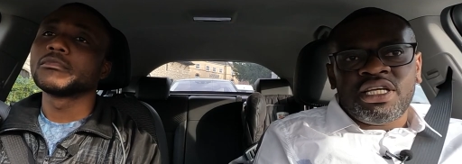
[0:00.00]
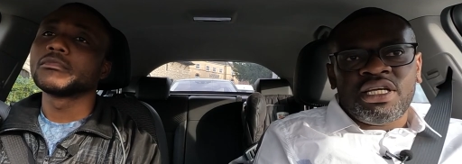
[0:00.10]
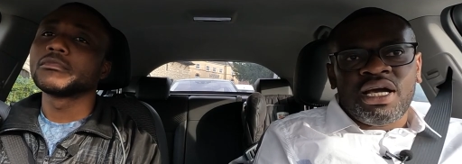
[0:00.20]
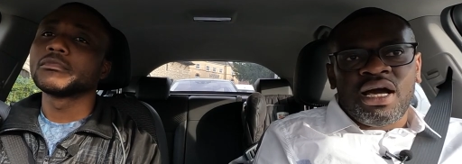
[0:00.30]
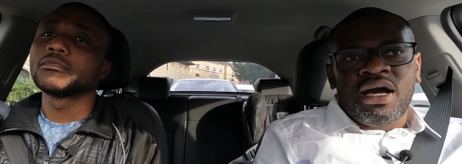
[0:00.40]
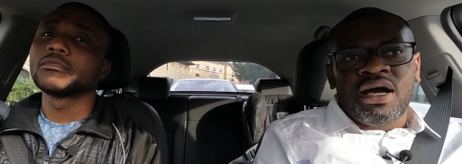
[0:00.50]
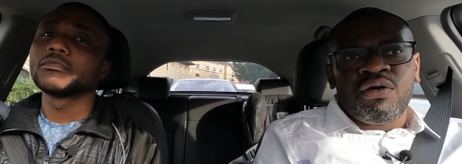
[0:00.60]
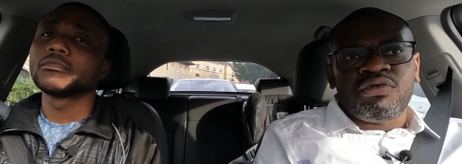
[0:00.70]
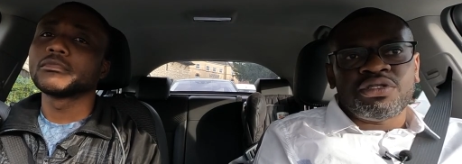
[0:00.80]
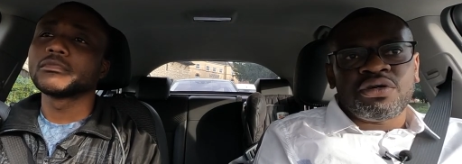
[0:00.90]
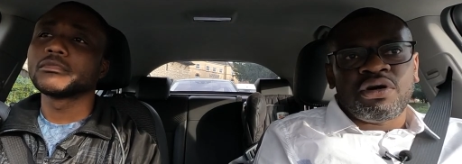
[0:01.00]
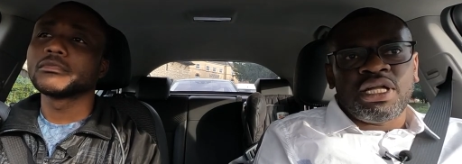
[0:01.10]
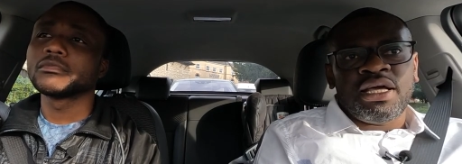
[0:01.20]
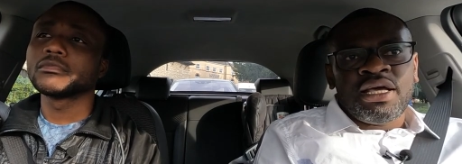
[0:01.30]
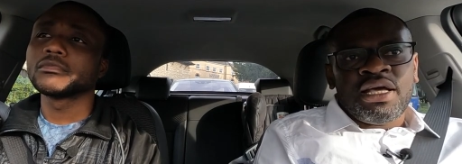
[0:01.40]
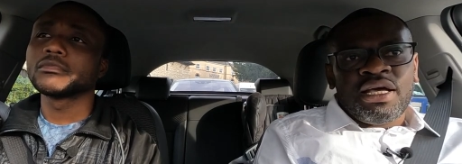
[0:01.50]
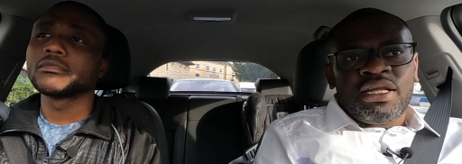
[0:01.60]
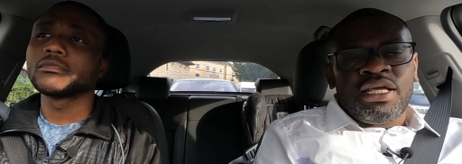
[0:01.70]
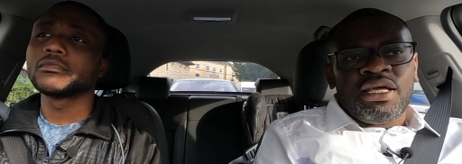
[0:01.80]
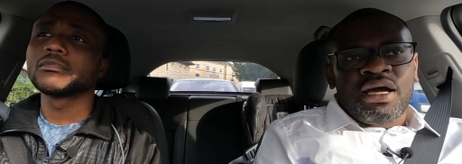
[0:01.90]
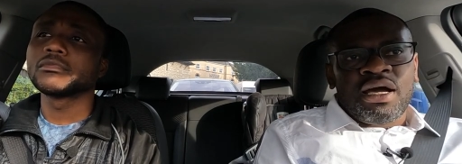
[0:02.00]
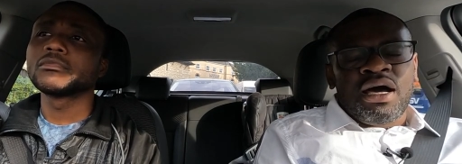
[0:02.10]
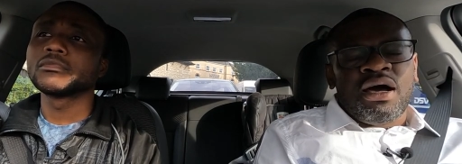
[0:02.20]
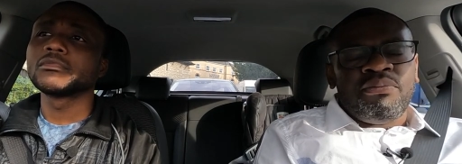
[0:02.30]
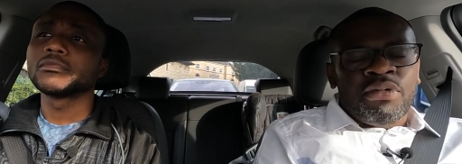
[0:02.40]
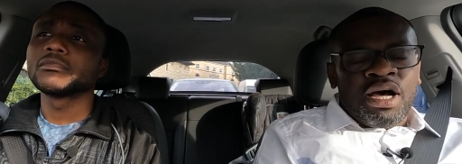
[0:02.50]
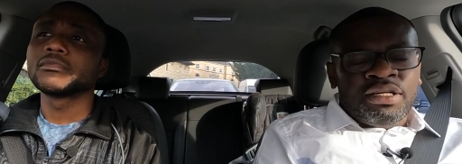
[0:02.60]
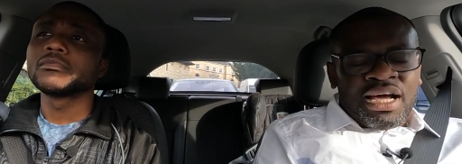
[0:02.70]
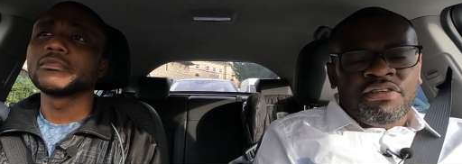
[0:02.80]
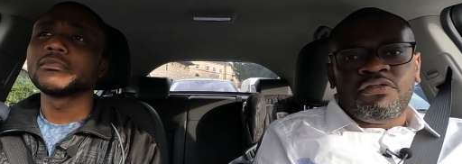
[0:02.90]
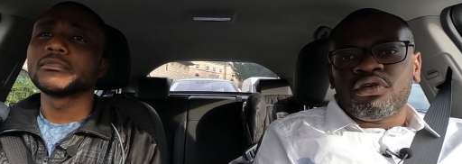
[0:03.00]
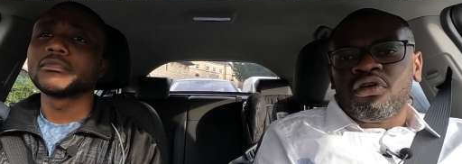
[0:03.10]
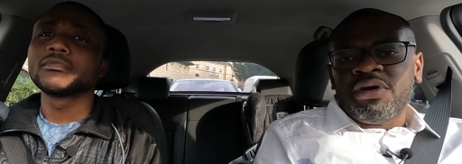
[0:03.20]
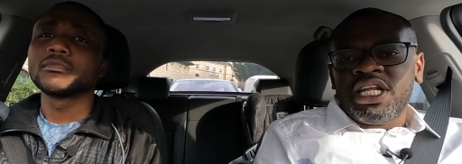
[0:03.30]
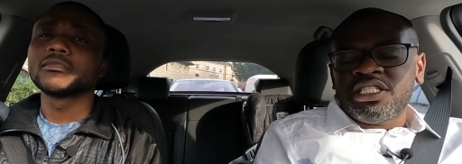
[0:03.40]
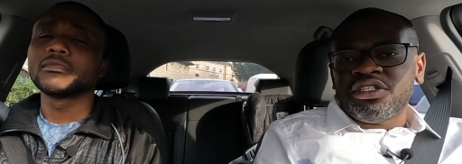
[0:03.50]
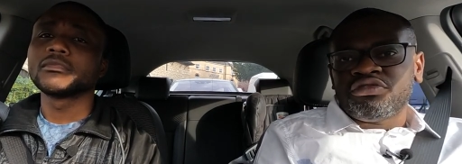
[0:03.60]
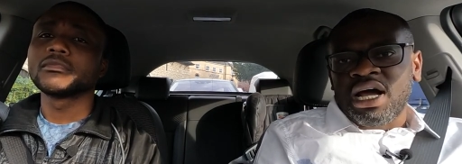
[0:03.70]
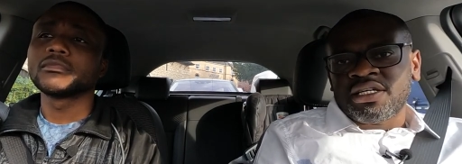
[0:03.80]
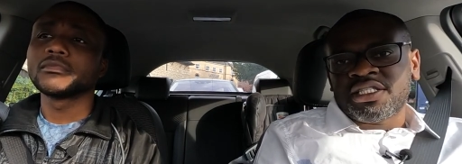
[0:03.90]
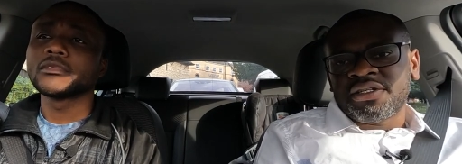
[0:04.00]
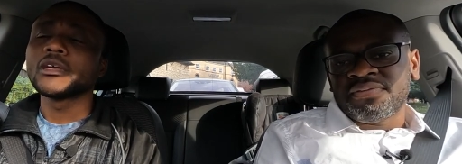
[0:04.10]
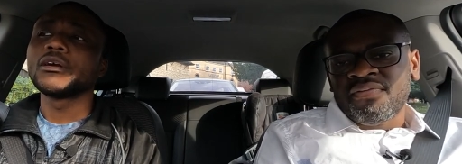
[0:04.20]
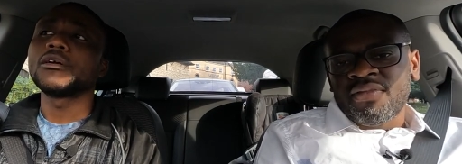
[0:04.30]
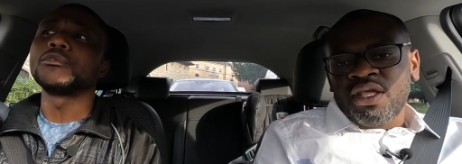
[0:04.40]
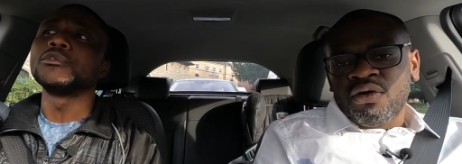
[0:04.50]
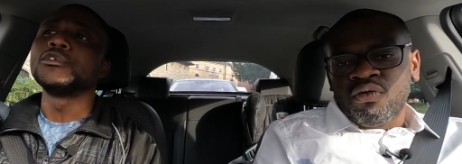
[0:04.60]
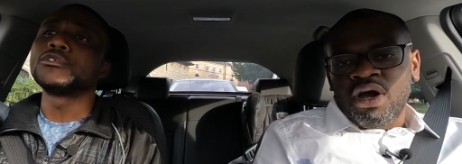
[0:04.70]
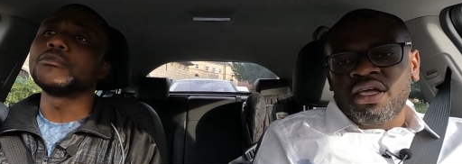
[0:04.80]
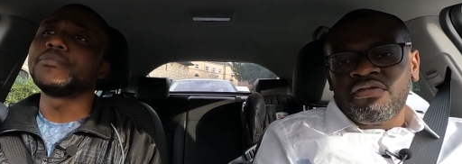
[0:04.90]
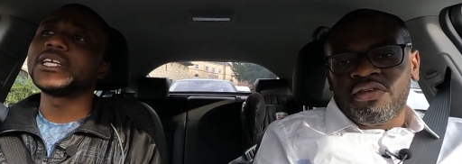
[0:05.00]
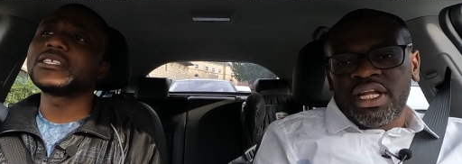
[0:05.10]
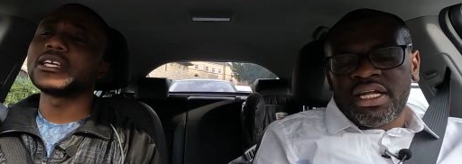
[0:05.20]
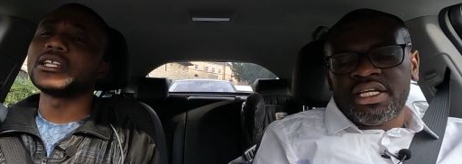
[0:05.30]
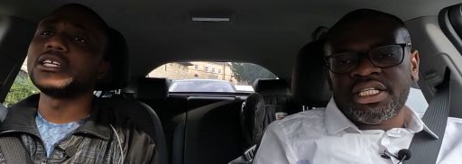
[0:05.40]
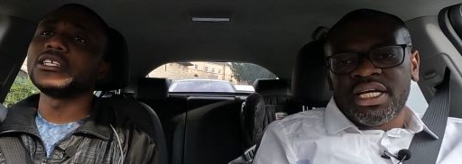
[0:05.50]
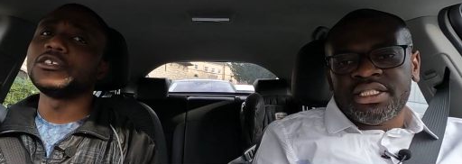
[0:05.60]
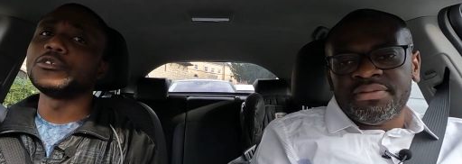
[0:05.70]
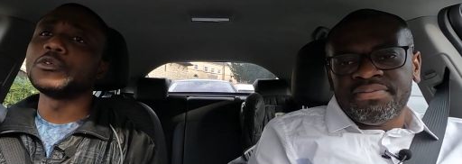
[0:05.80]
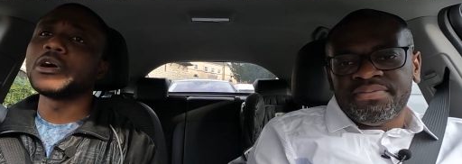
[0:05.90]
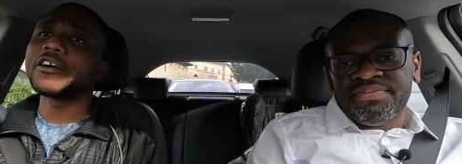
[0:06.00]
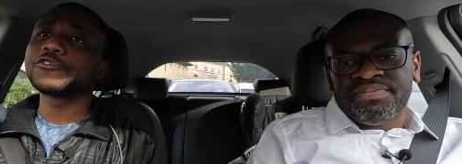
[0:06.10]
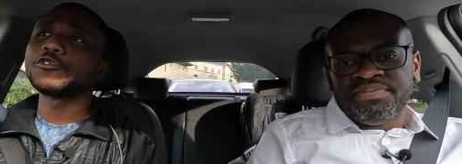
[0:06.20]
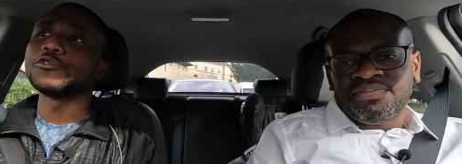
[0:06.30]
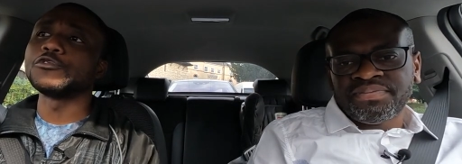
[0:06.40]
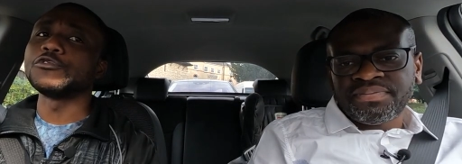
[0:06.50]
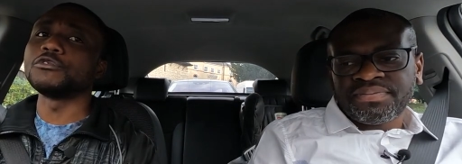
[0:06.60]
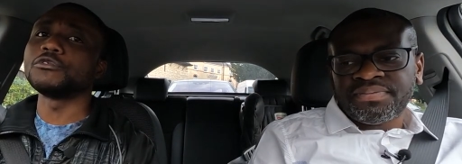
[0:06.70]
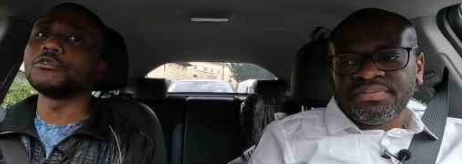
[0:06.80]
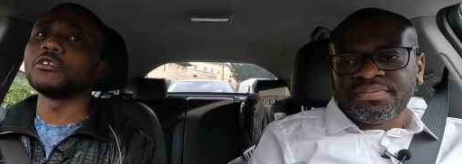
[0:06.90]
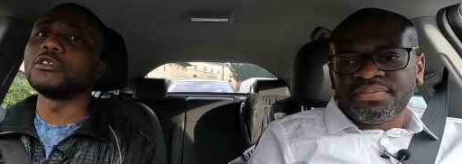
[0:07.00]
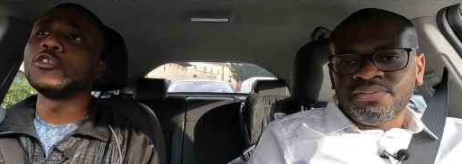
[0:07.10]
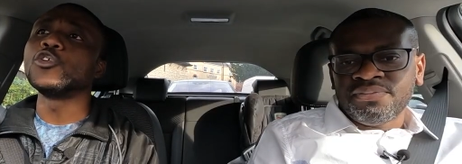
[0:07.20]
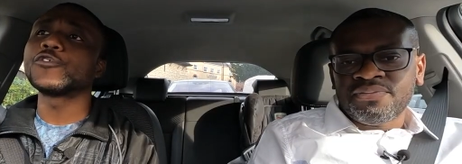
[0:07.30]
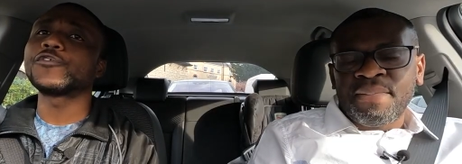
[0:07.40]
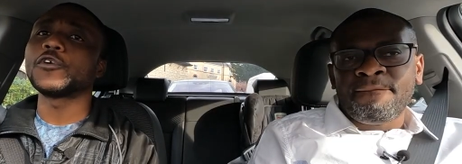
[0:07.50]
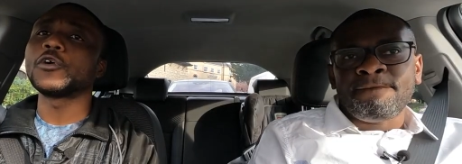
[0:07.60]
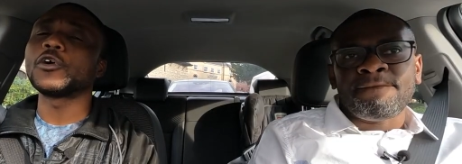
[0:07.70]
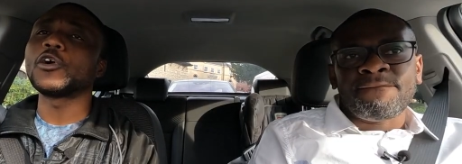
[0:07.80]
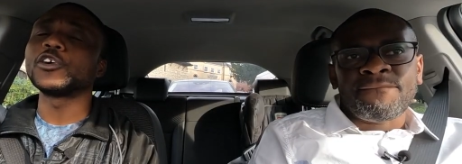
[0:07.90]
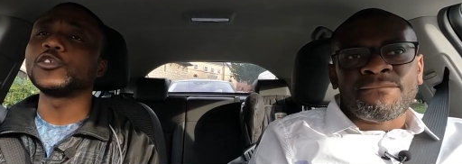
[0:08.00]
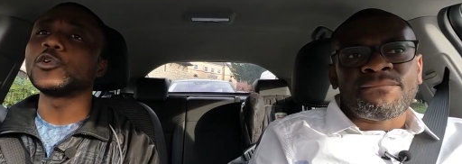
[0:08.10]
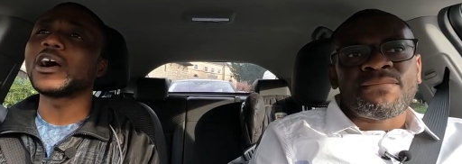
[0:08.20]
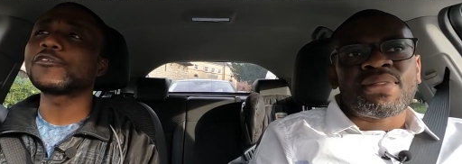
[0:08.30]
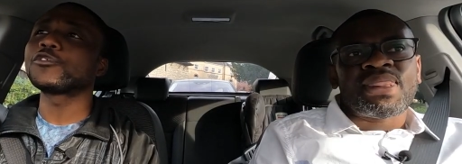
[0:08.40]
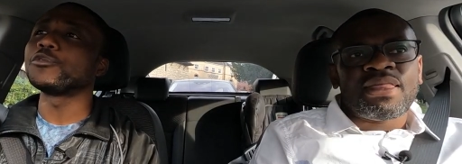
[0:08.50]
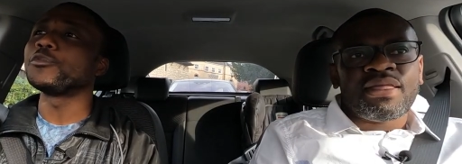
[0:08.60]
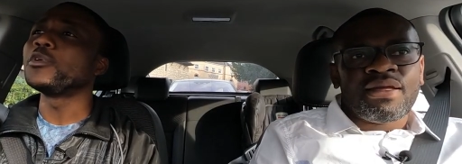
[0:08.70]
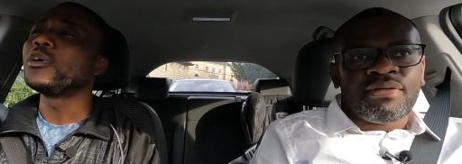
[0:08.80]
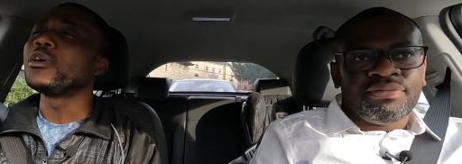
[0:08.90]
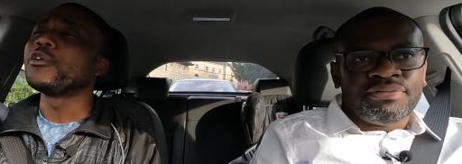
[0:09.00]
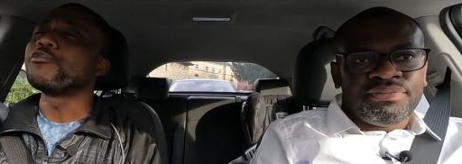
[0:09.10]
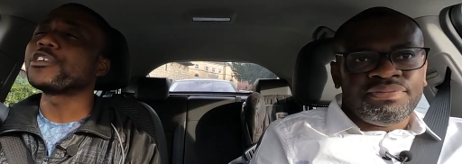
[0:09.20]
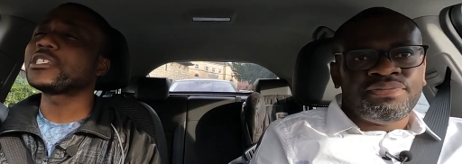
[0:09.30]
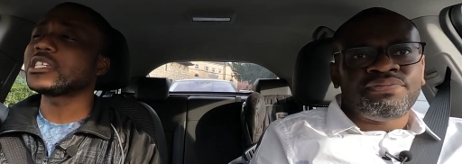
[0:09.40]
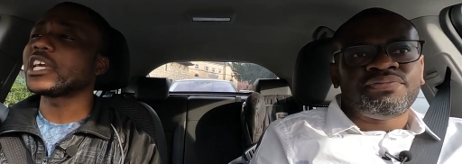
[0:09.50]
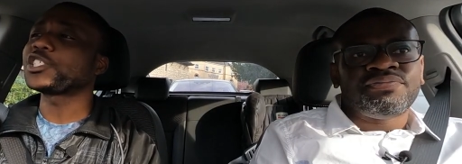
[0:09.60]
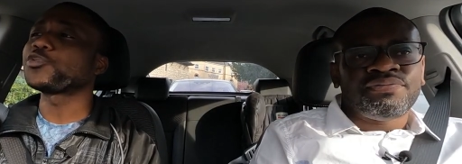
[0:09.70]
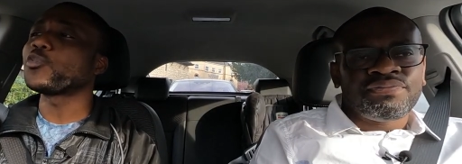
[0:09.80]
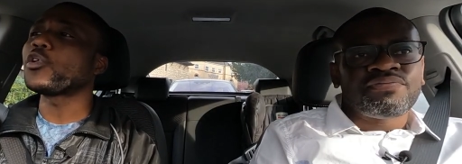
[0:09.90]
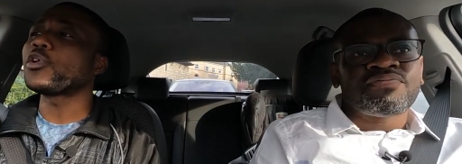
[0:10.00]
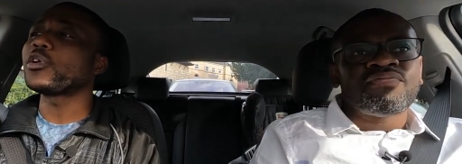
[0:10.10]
Speaker 1: the uh, what do you call it, the uh, uh, uh Dartford Community Trust. Oh, working so basically, for the NHS. you
Speaker 2: have to look for, or you have to research what